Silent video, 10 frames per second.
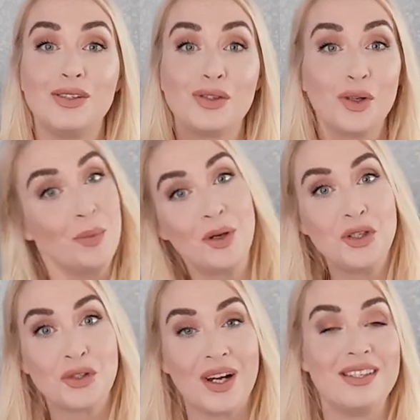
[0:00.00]
It's so
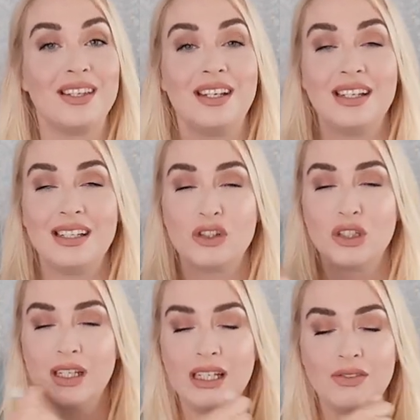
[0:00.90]
moisturising, and it just
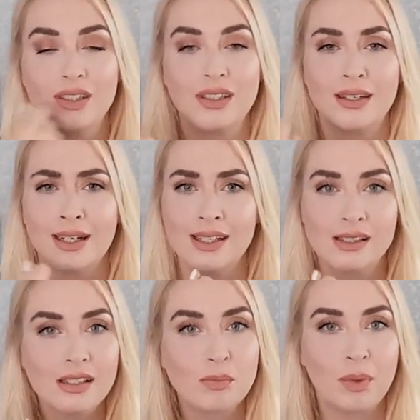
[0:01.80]
leaves the
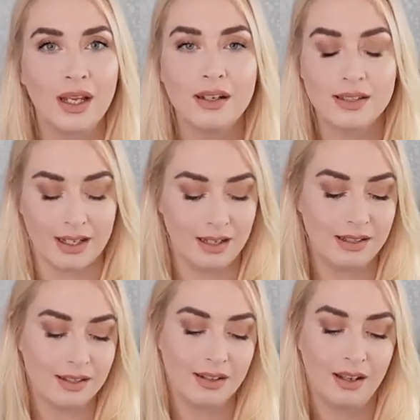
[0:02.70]
nicest pink tint.
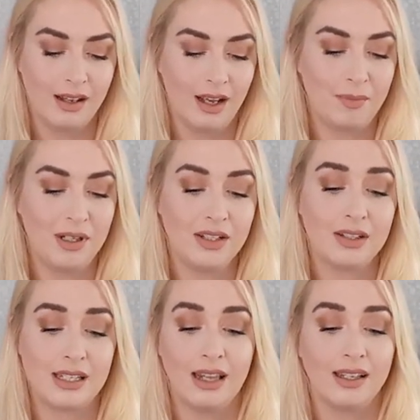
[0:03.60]
I mean, you can
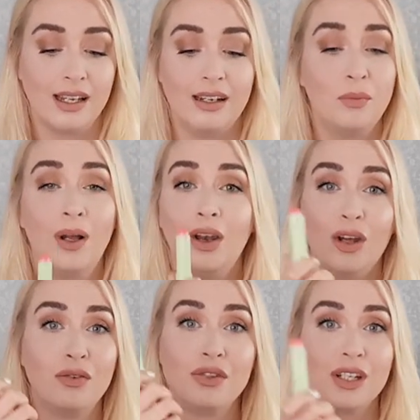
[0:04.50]
tell again, well
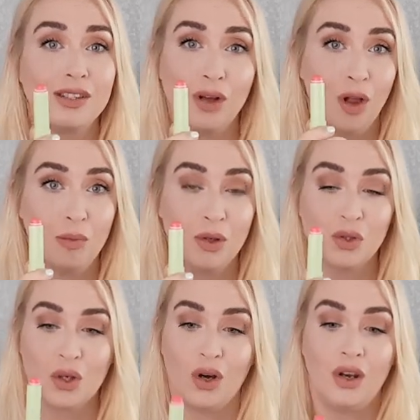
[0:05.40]
loved, it's
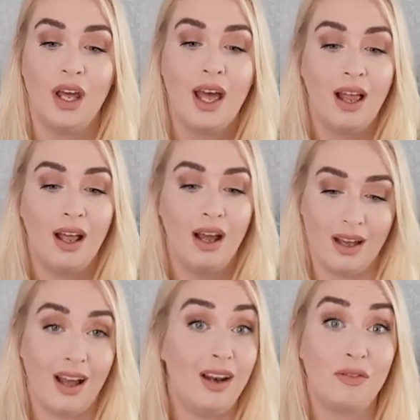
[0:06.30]
almost gone.
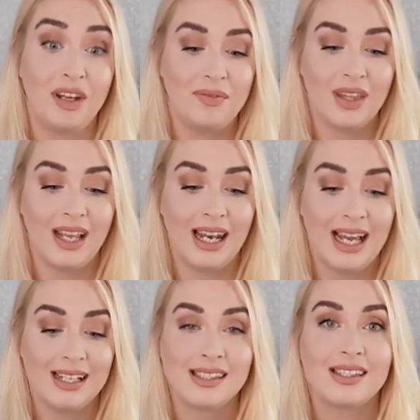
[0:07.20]
I love it. It
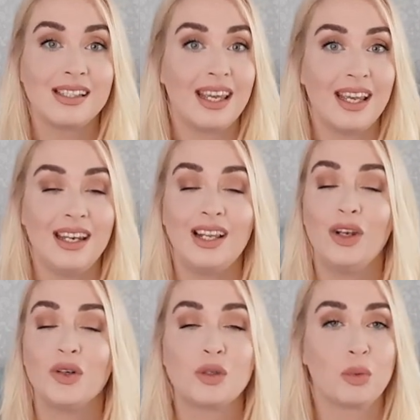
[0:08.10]
lasts again, it
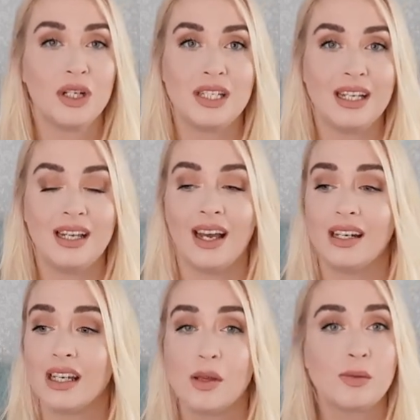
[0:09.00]
looks pretty, and
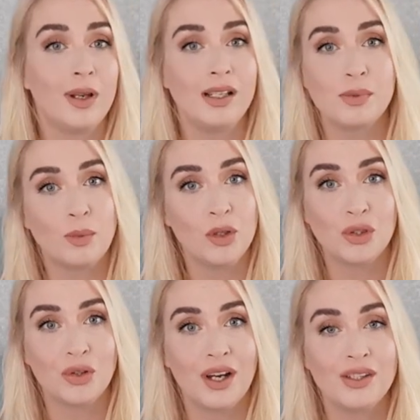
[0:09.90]
it keeps my lips
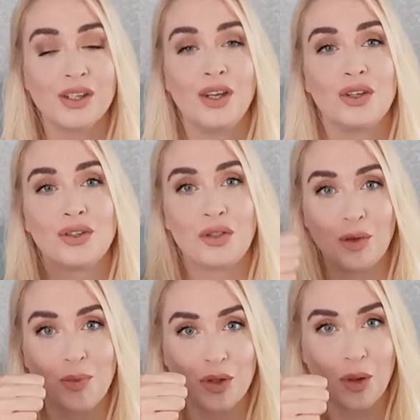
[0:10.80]
moisturised. So
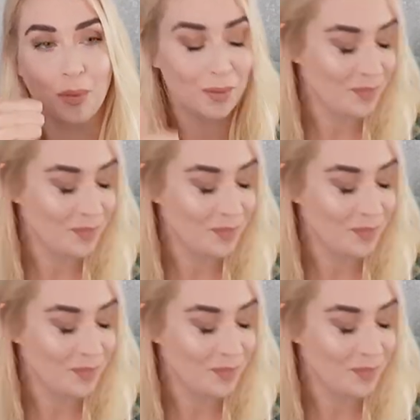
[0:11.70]
thumbs up.